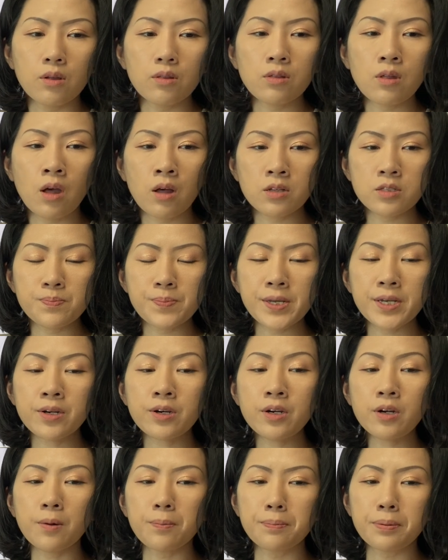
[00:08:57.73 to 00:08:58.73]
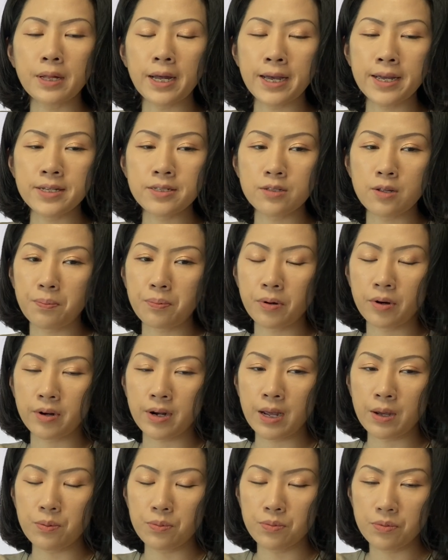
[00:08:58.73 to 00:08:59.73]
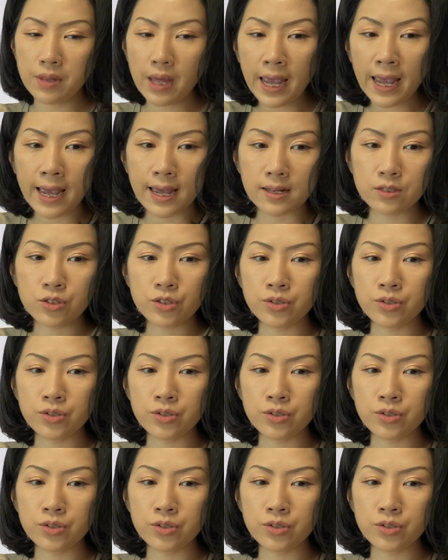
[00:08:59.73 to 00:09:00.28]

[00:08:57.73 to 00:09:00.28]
The speaker applies the pronoun that